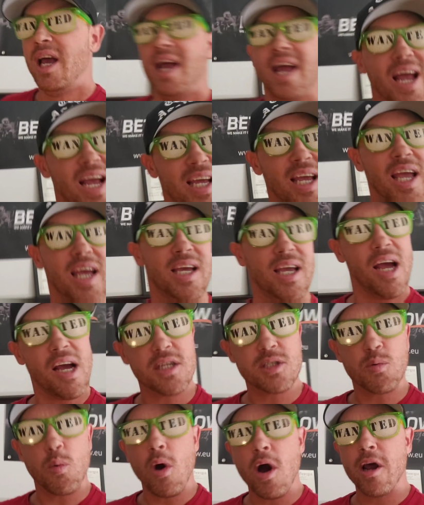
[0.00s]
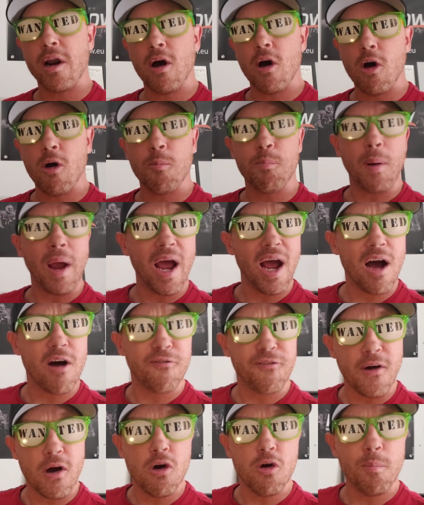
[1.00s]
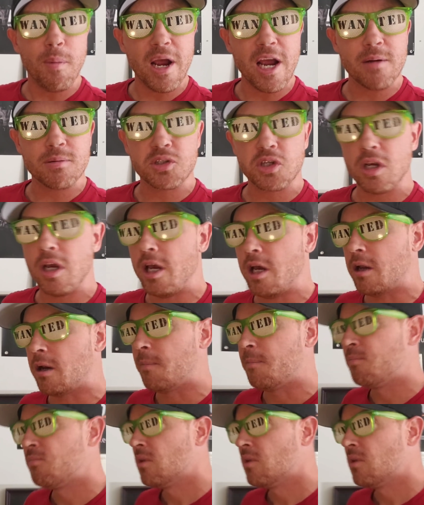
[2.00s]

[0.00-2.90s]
And, and guess what old Paul Finebaum said?